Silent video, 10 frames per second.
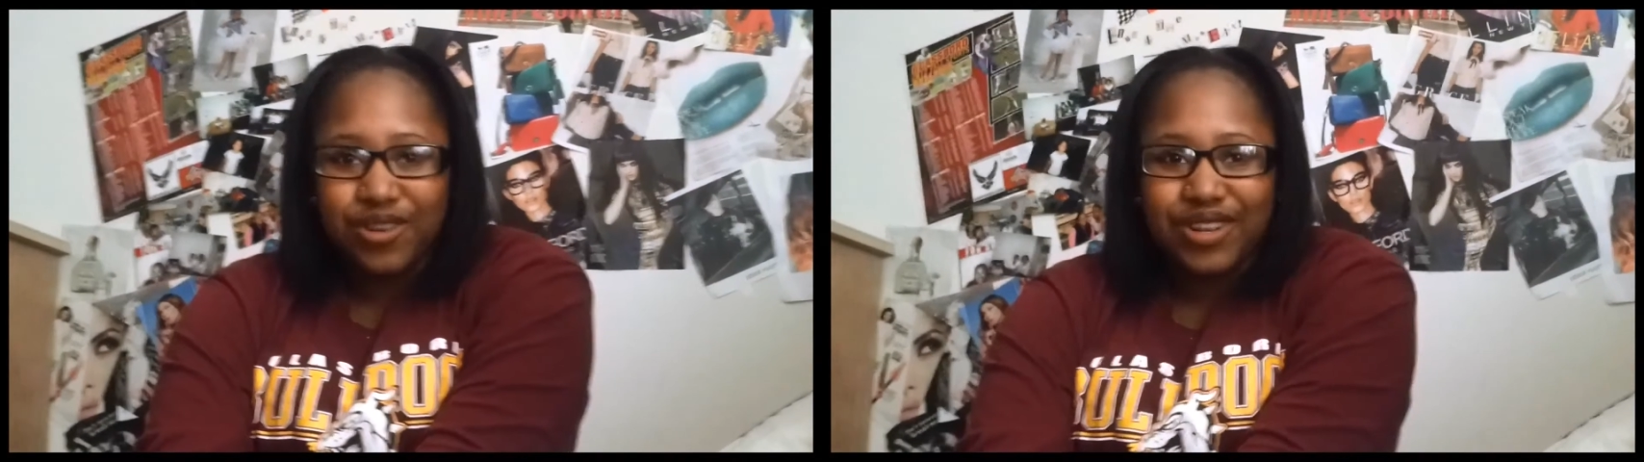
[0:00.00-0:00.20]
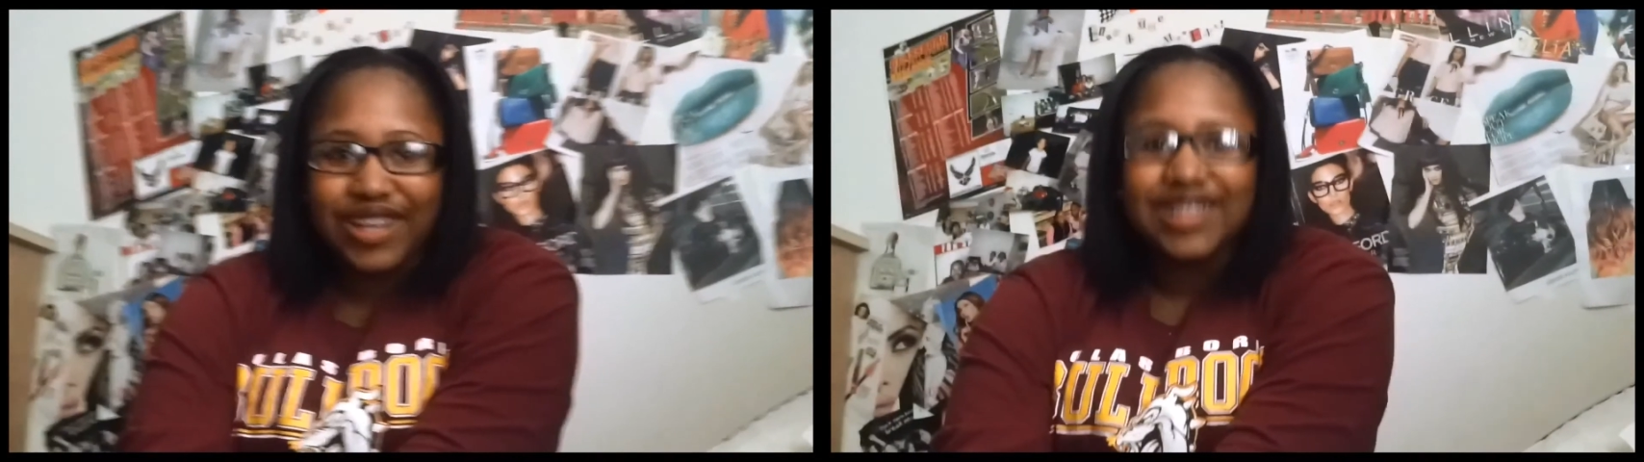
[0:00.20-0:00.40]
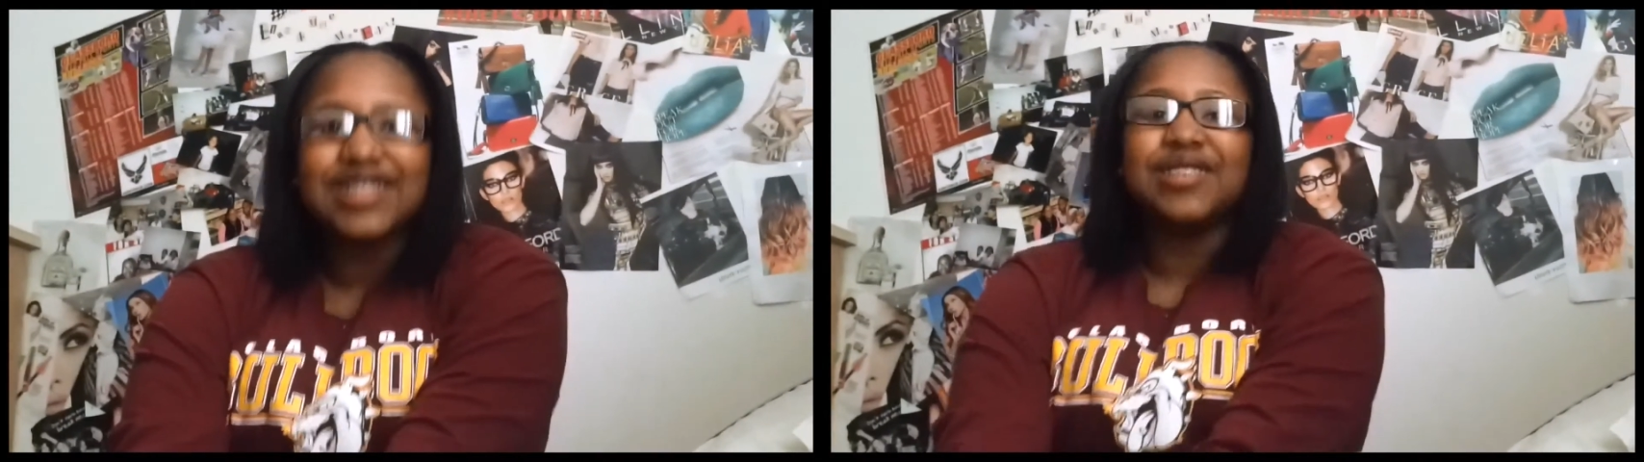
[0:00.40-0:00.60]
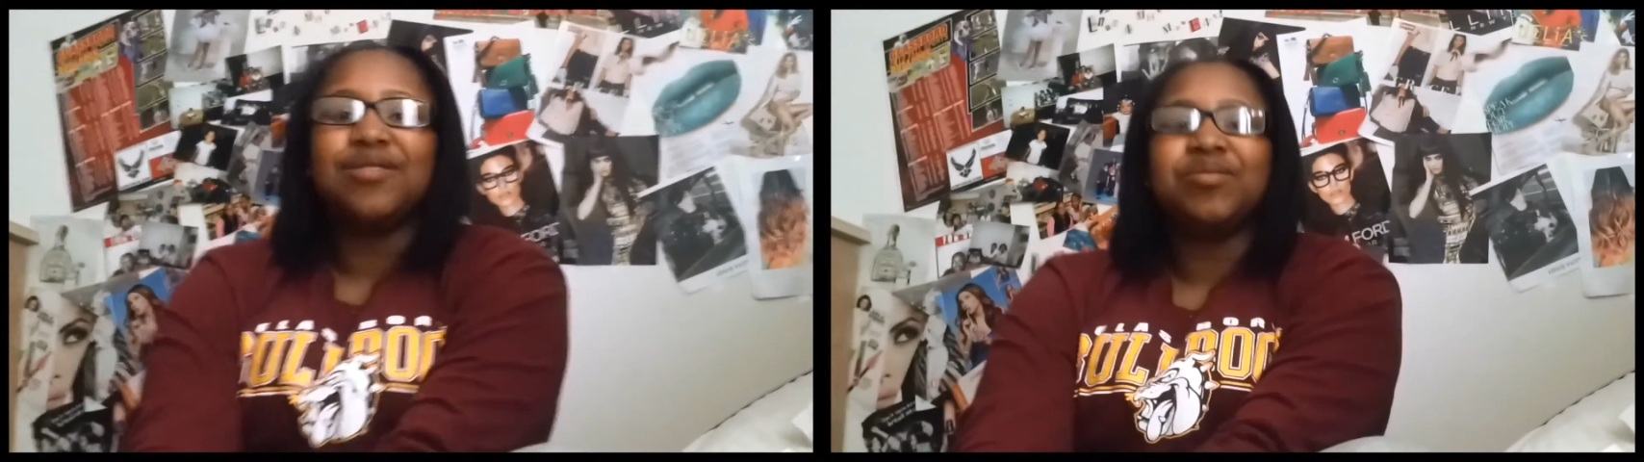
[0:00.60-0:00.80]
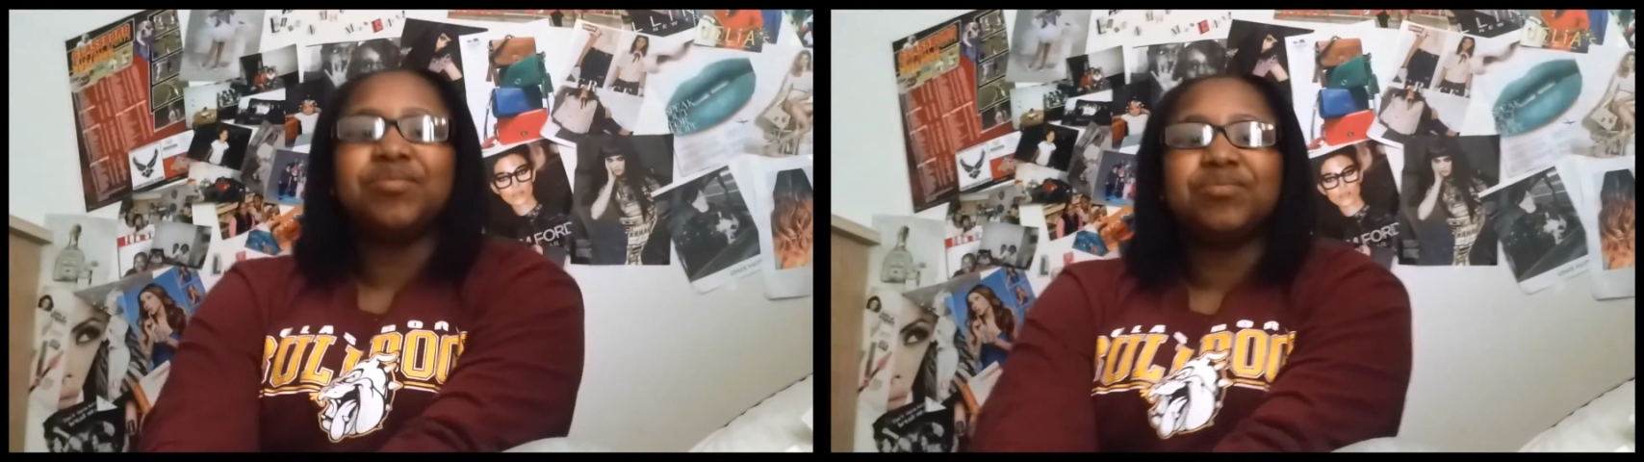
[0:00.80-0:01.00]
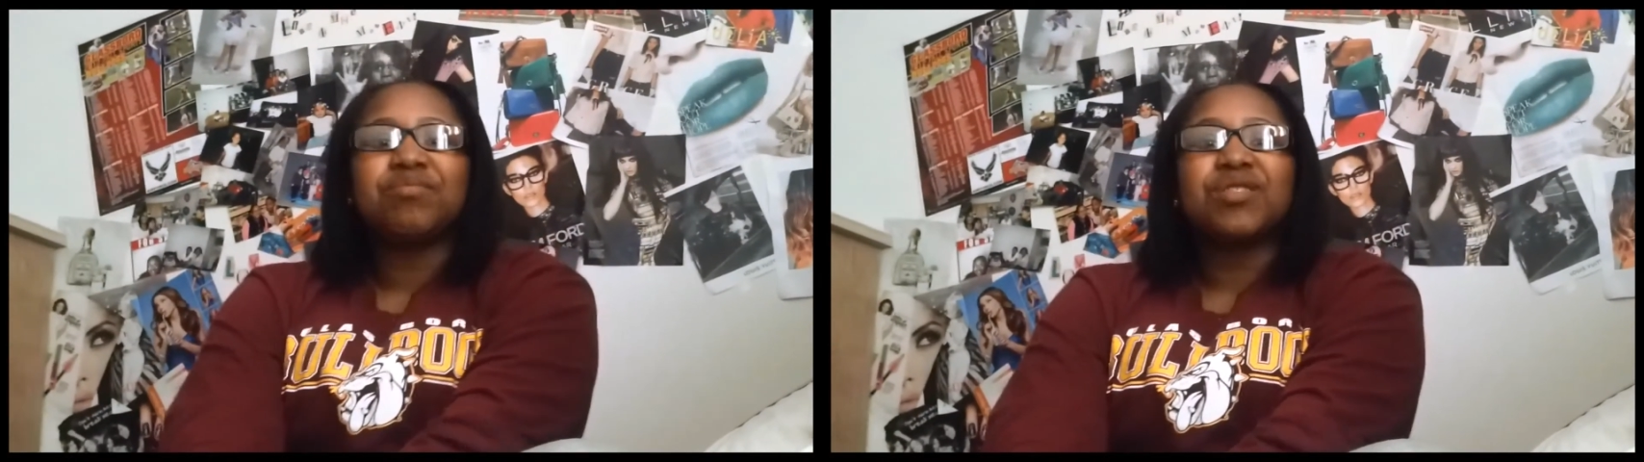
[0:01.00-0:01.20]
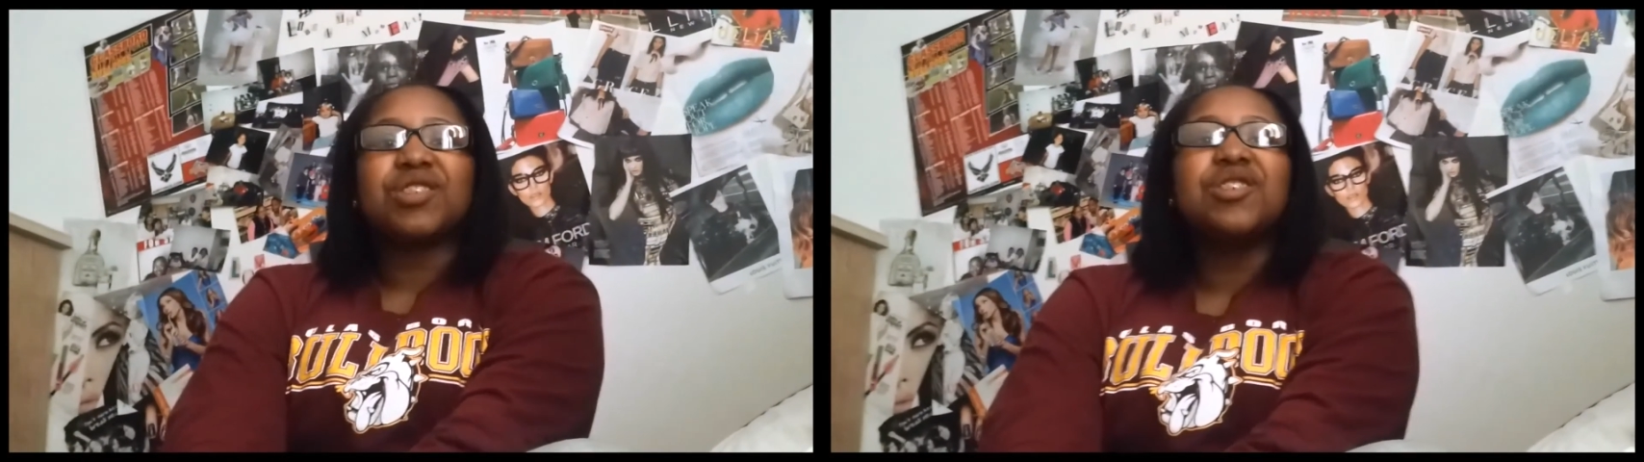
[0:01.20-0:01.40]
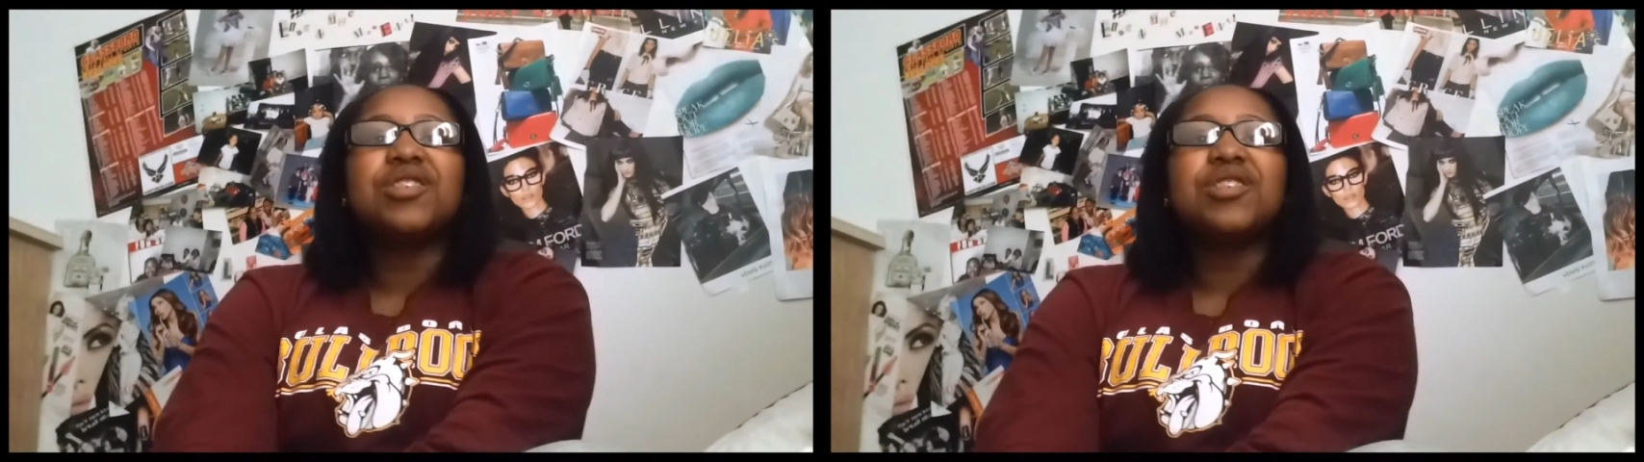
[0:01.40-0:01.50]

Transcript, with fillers: Nucleus. You